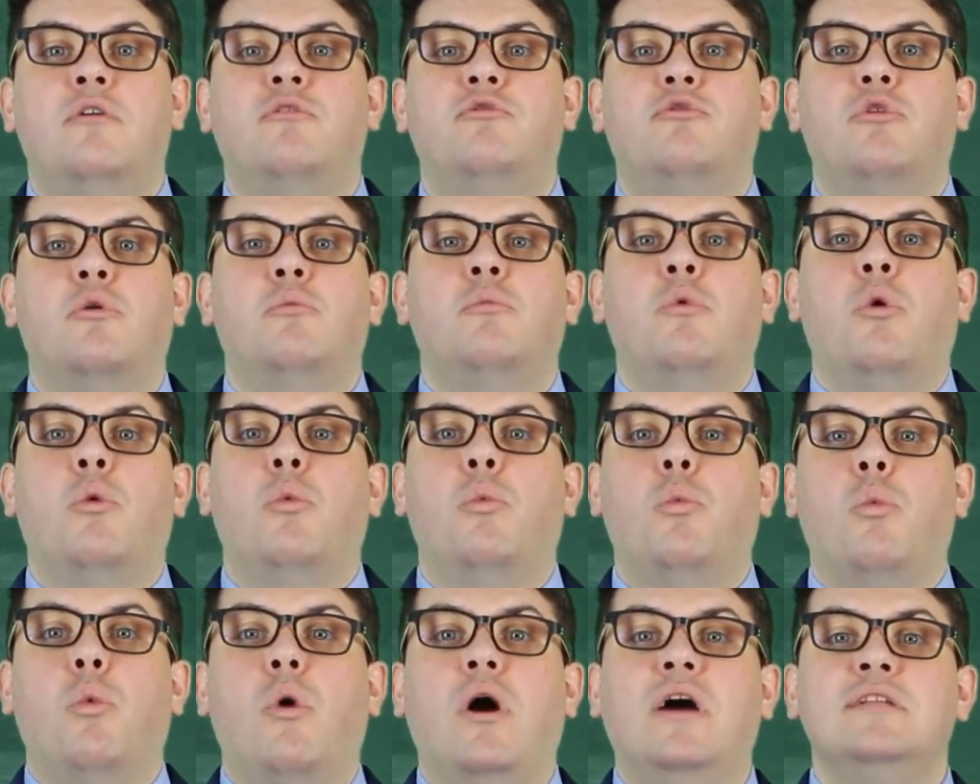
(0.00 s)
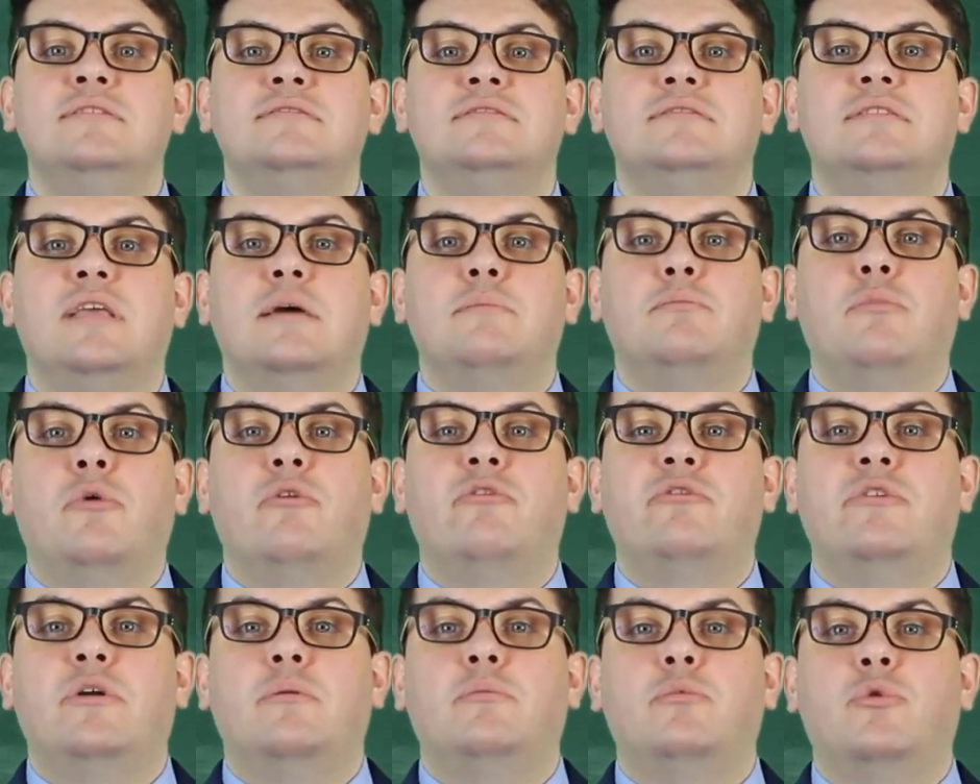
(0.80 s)
from one step
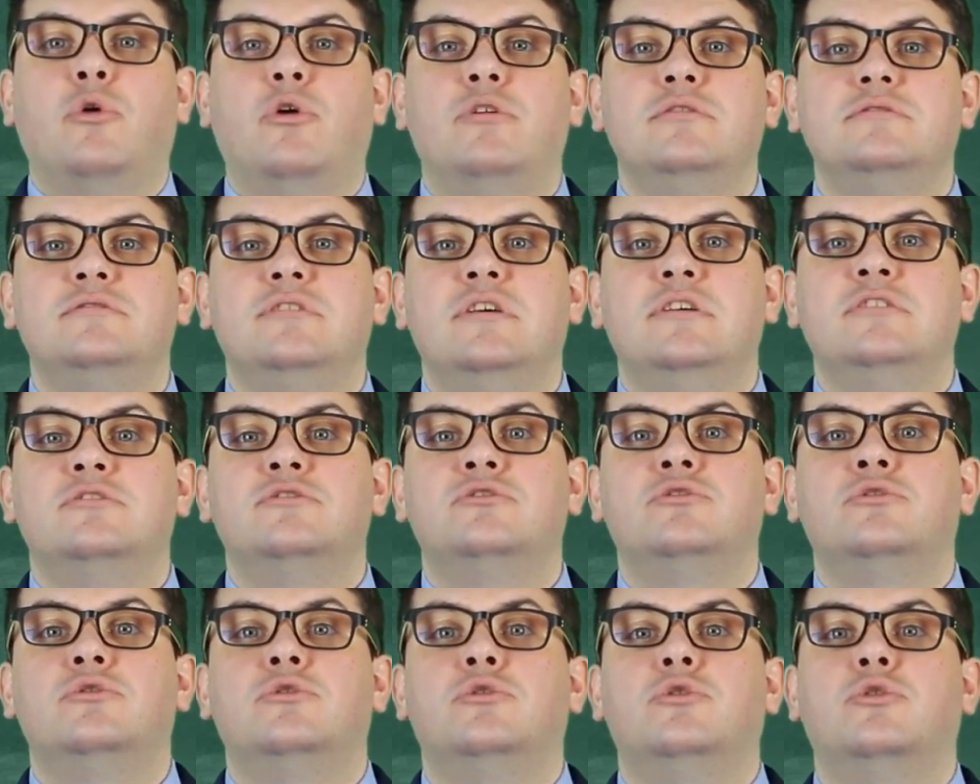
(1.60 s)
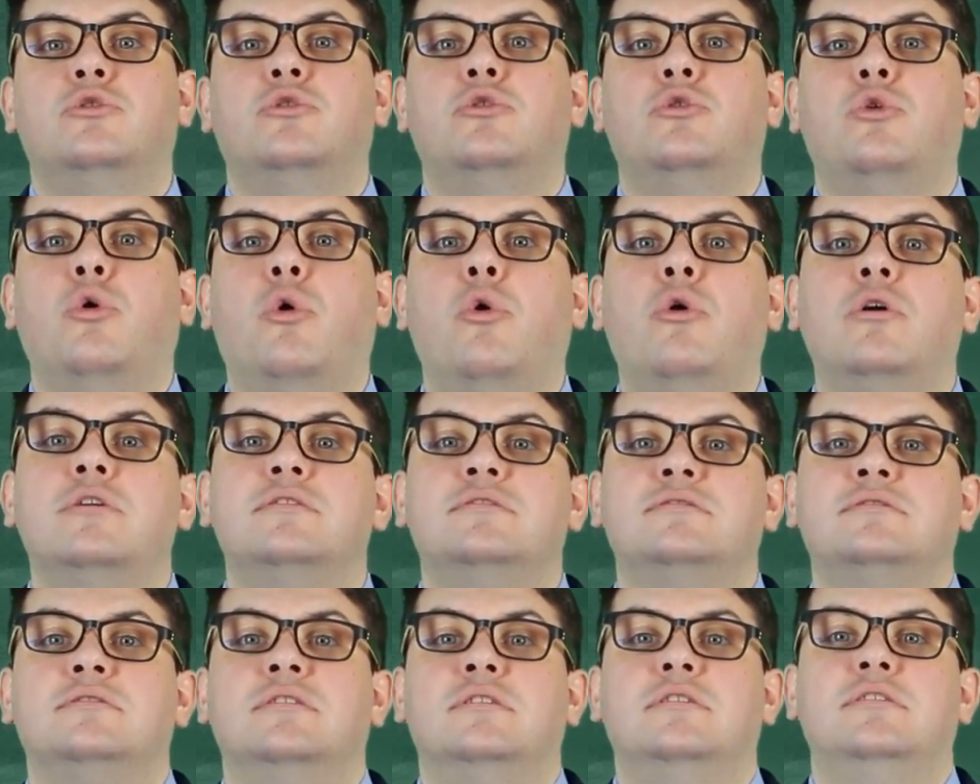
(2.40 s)
of the process
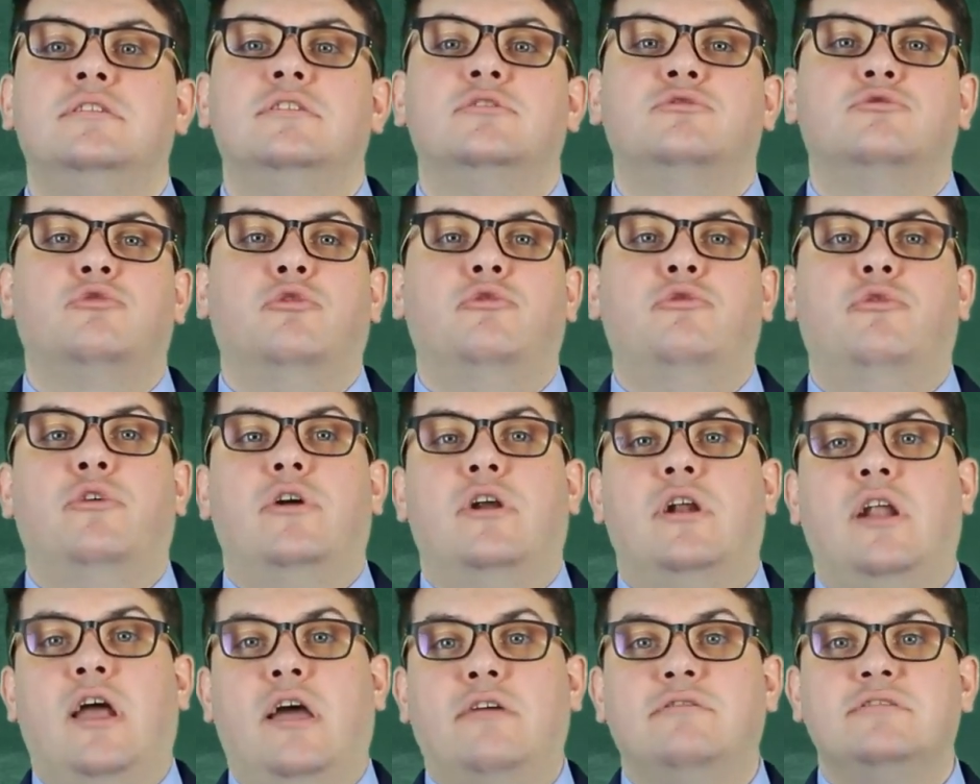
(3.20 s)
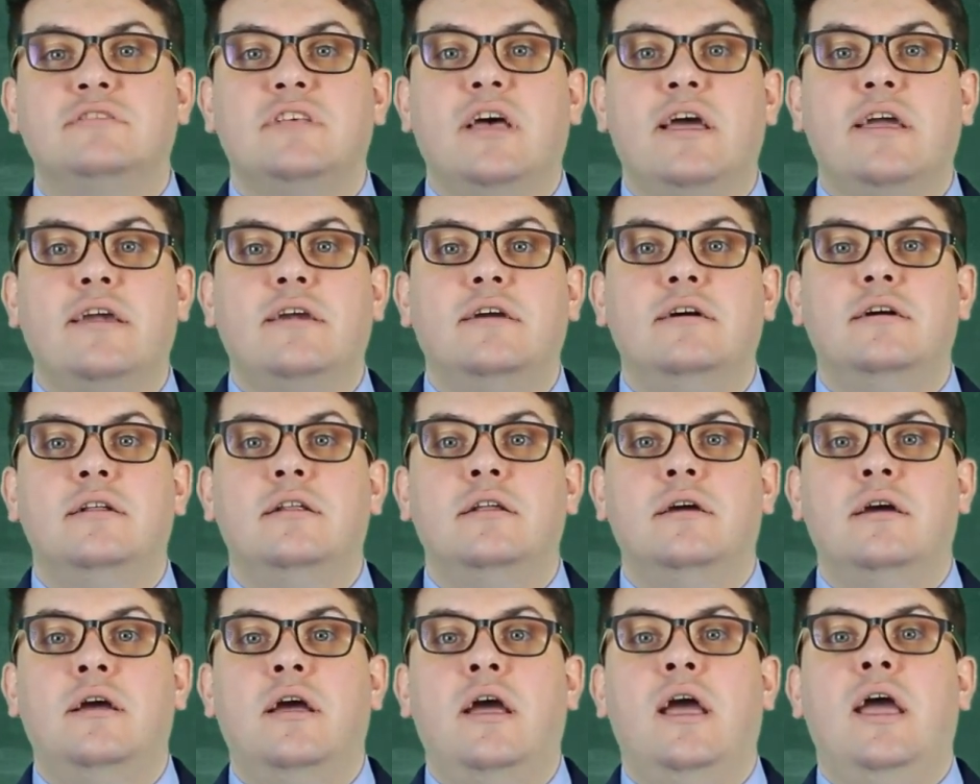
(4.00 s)
towards the software
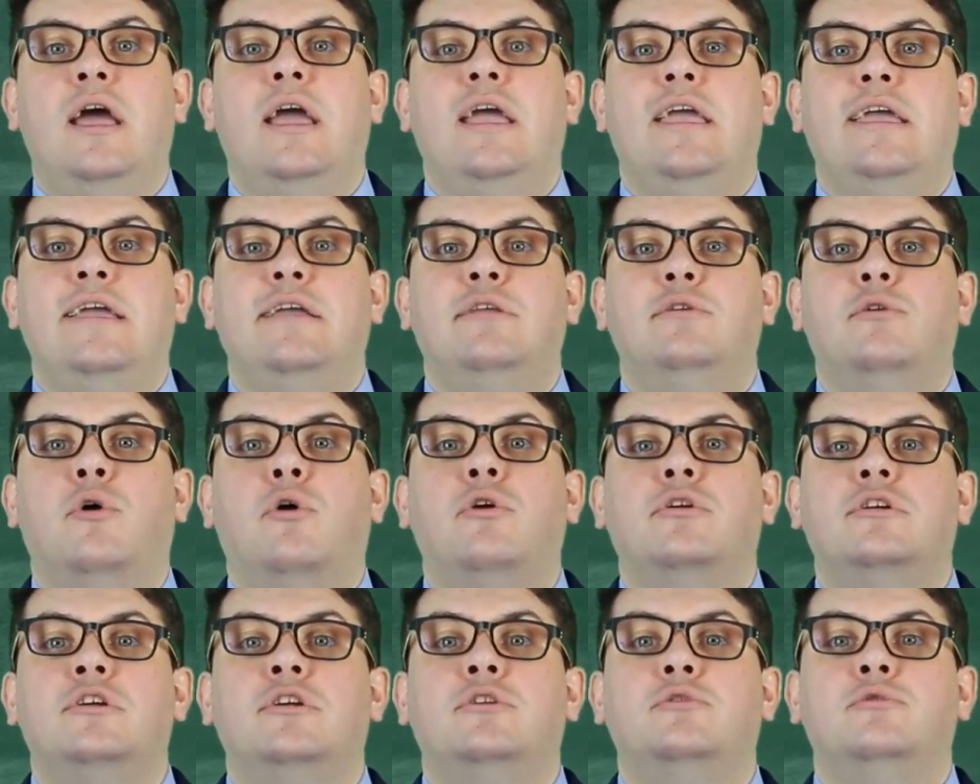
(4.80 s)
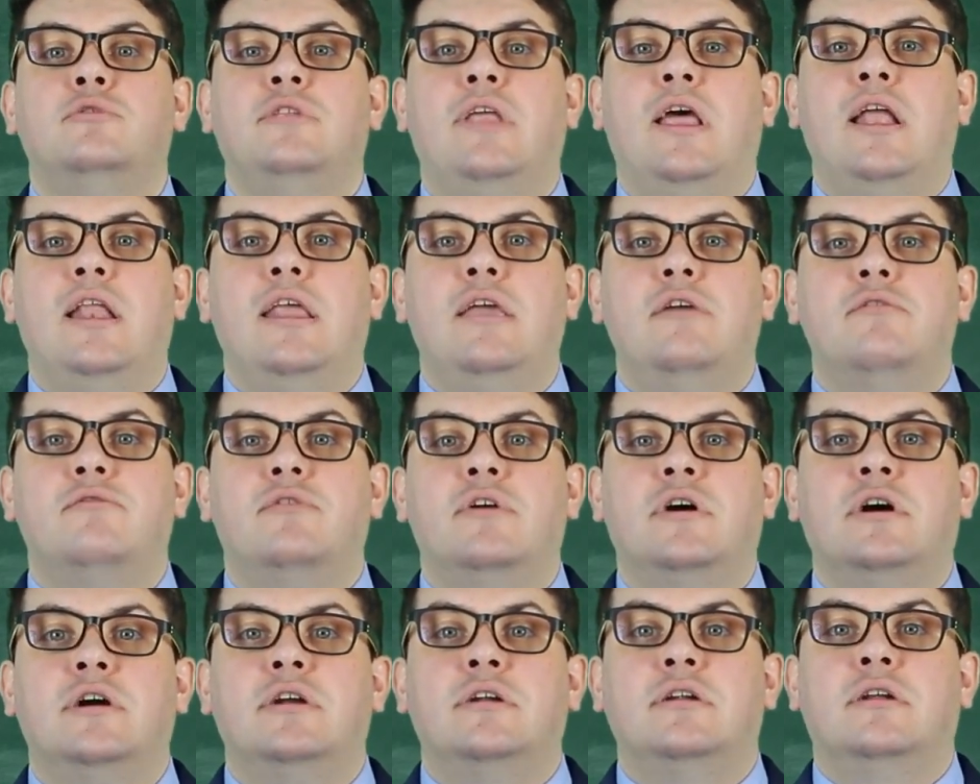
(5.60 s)
lifecycle in order to
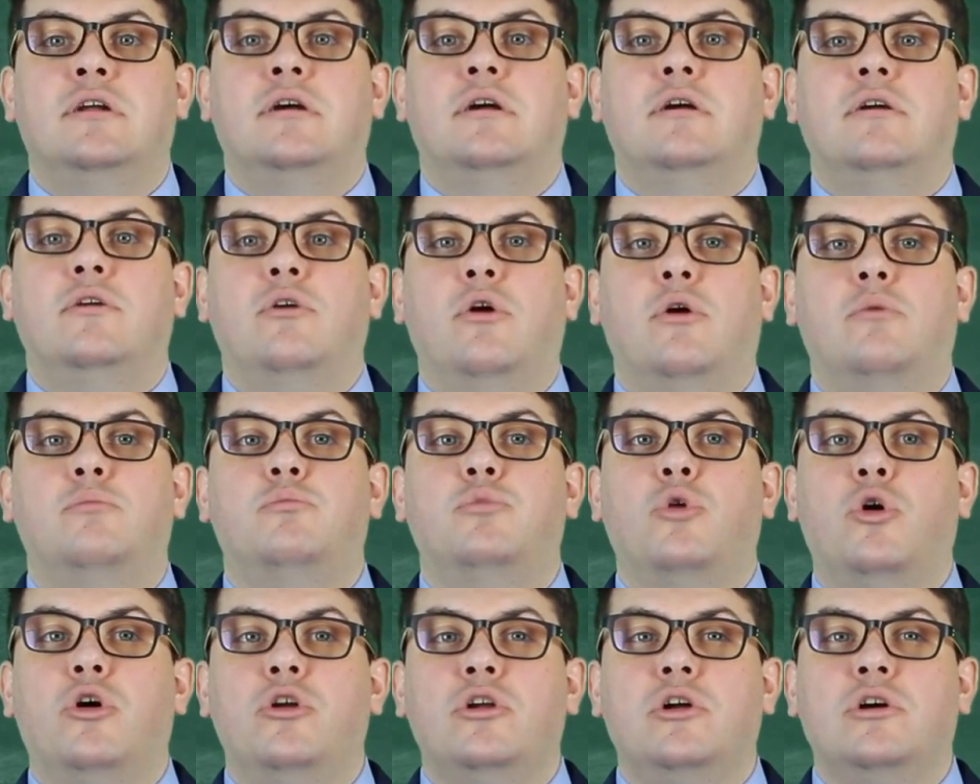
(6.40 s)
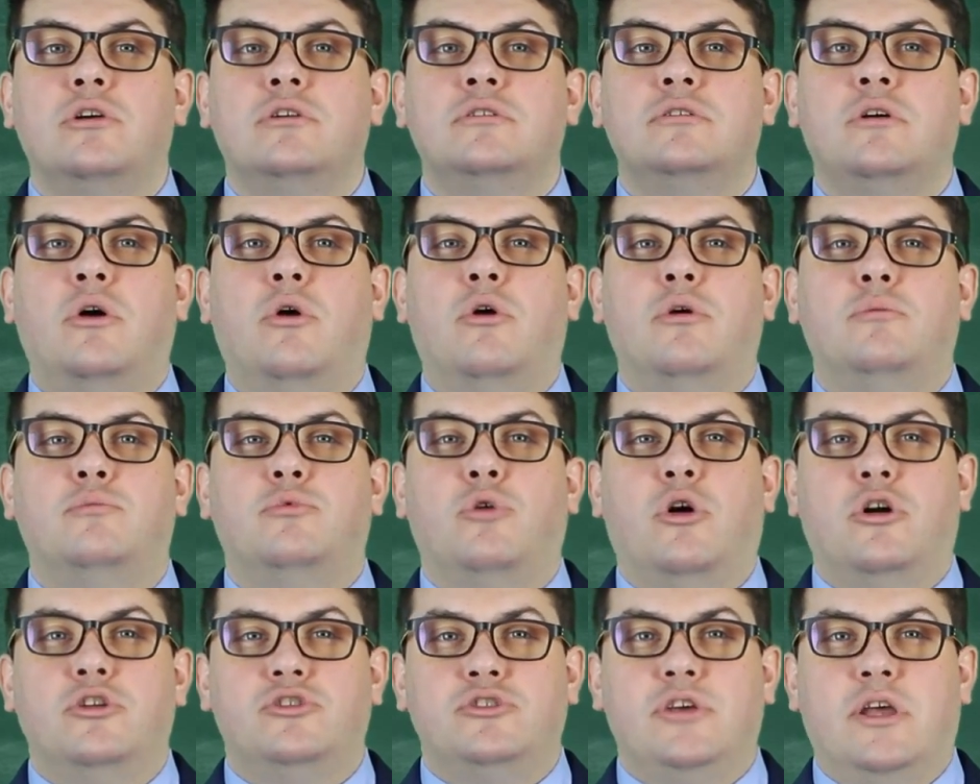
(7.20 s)
deliver your product or
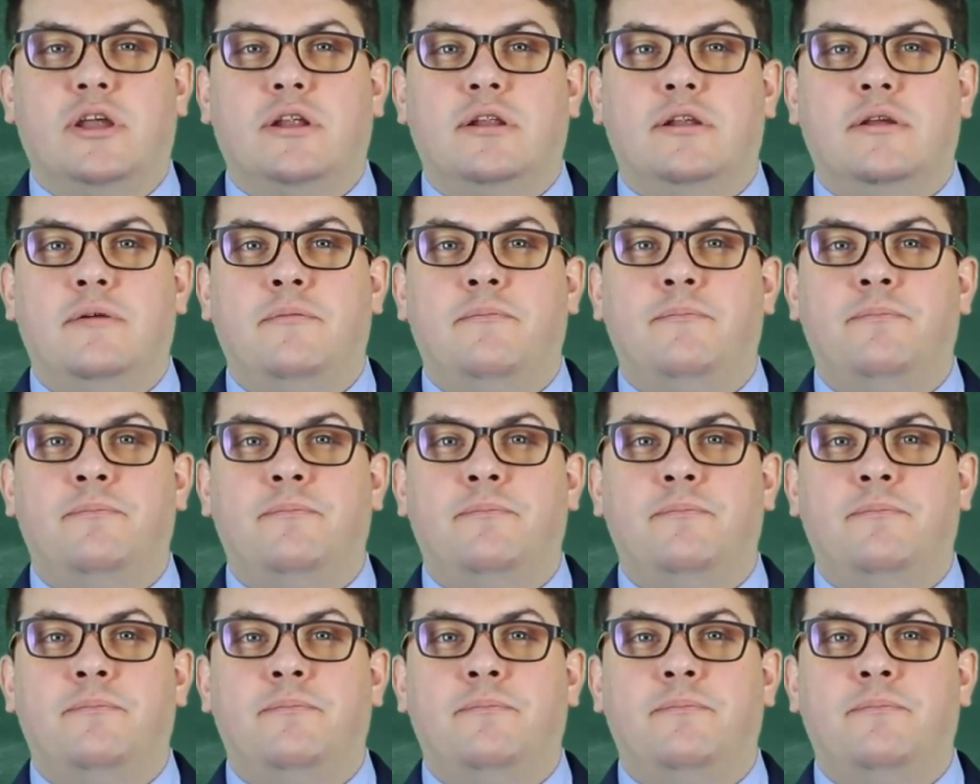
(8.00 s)
project.